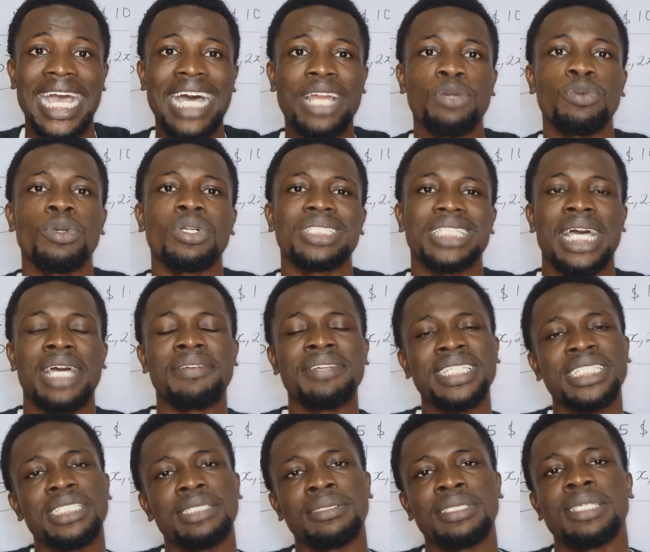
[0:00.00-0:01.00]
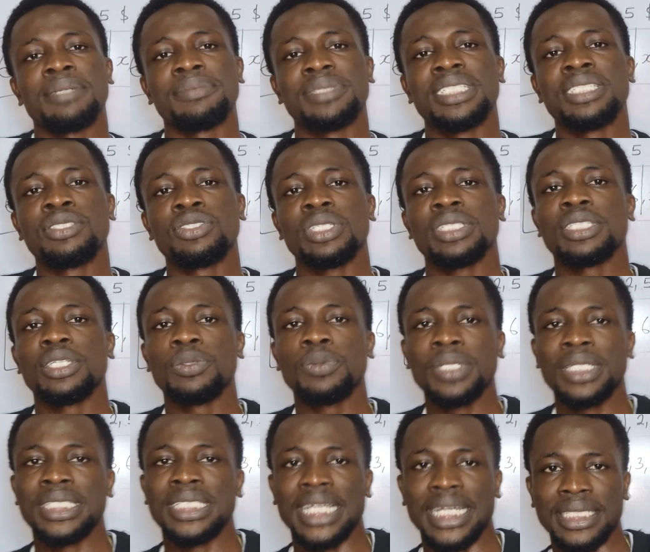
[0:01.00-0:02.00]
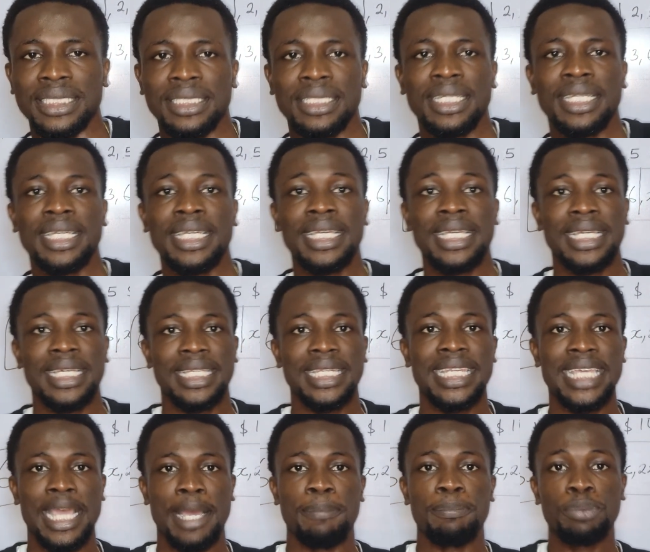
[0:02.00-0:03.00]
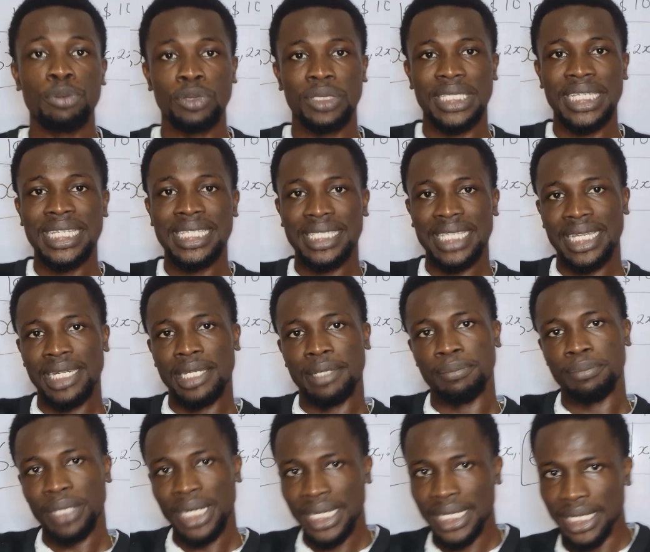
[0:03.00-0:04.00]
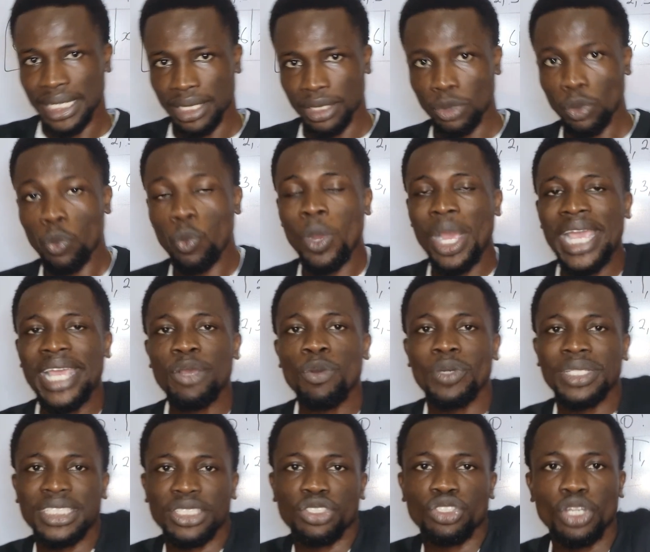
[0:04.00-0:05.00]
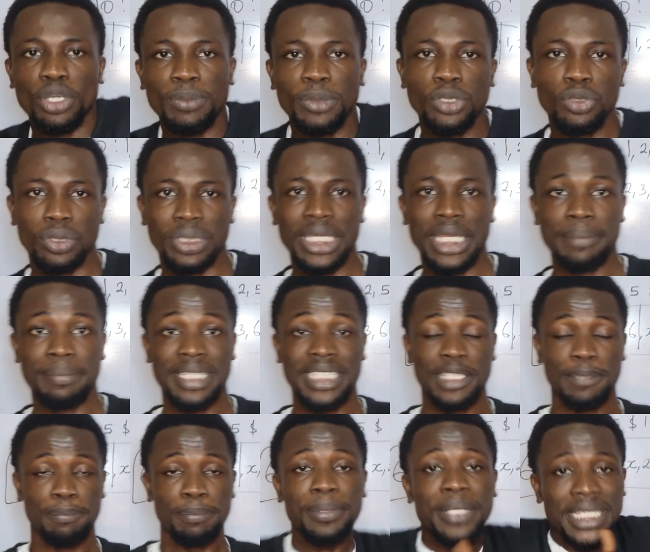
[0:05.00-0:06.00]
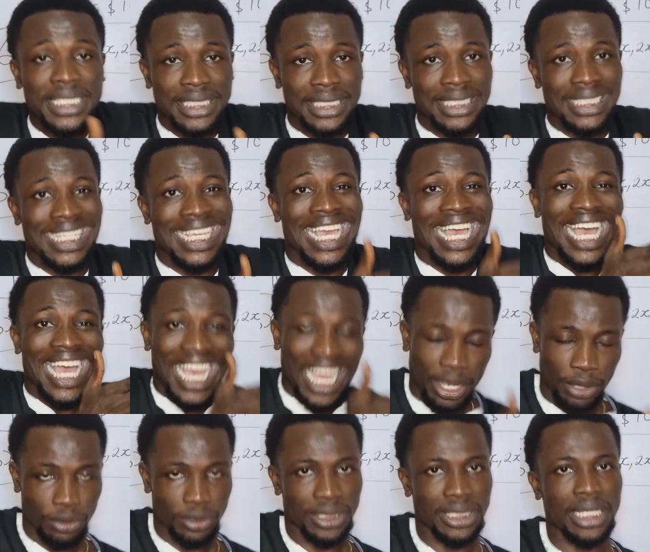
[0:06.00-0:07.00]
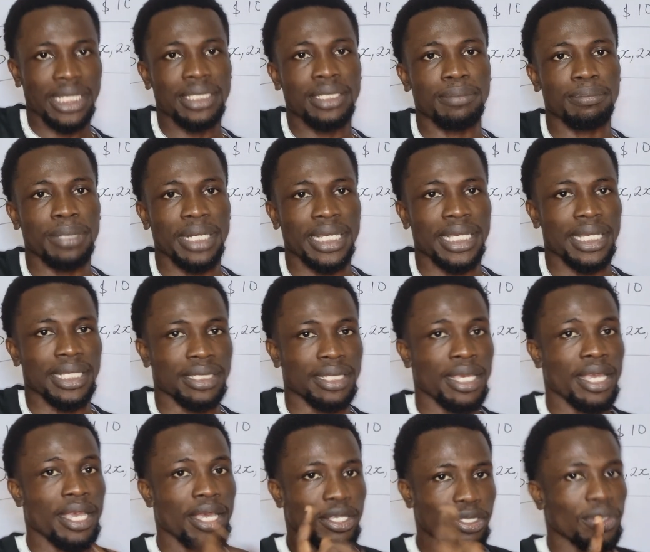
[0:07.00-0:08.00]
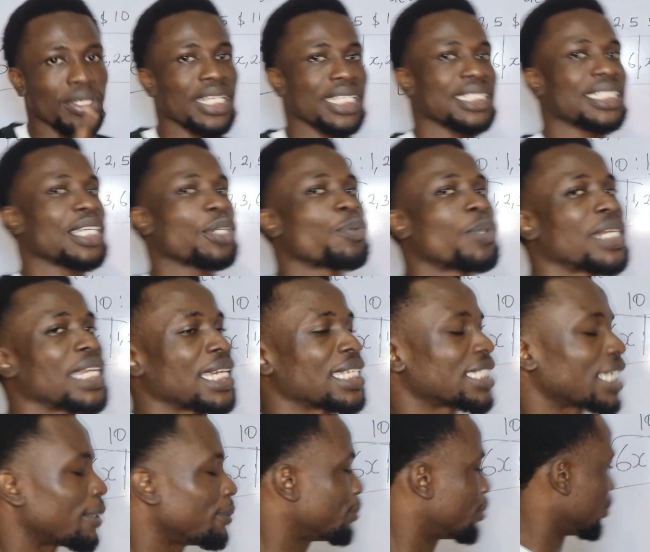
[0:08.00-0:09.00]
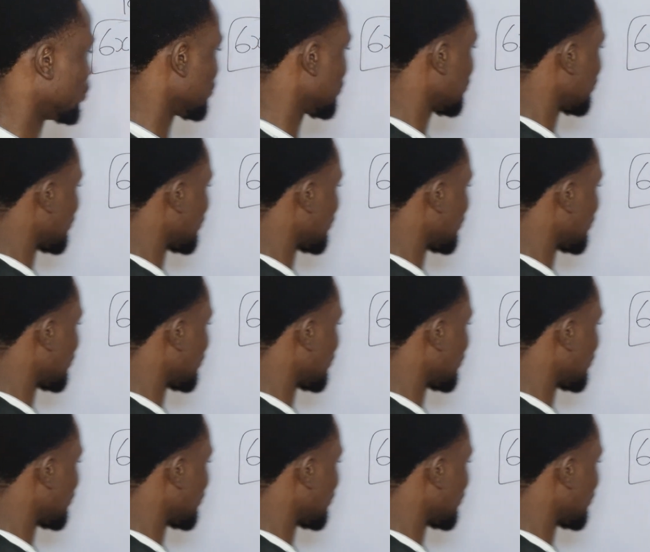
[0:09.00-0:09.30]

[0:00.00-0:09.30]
and what? Arranging them in such a way that they are put inside the bracket while what is common to them is placed outside the bracket. So let's take one example.